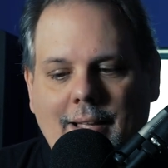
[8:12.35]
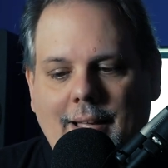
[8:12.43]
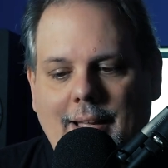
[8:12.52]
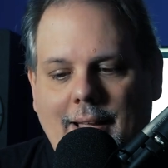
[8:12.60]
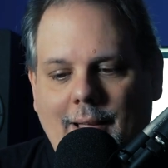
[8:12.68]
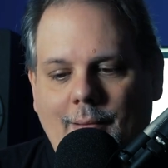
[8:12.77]

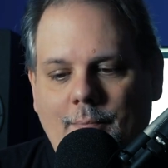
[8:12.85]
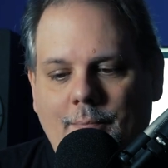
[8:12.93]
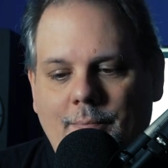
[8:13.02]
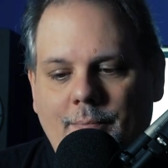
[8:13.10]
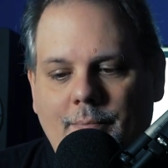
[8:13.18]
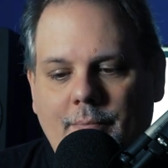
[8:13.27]
that
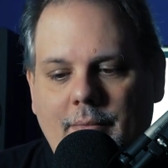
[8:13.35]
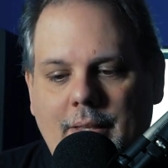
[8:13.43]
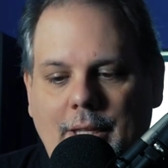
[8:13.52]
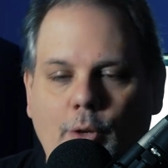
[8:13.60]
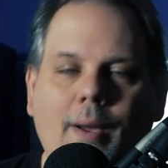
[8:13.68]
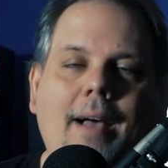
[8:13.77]

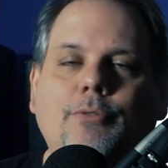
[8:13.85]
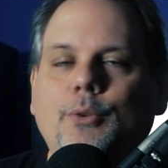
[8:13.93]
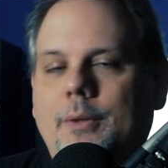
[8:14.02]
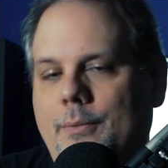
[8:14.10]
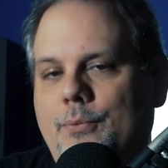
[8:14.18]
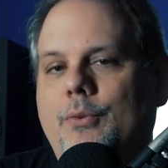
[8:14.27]
you have
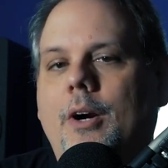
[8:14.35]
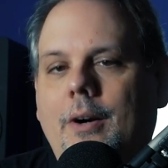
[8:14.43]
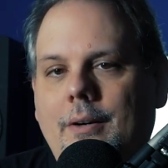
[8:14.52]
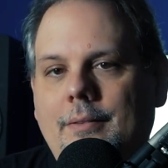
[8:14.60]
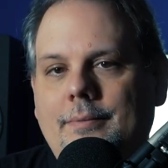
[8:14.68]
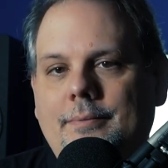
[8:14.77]
to infer.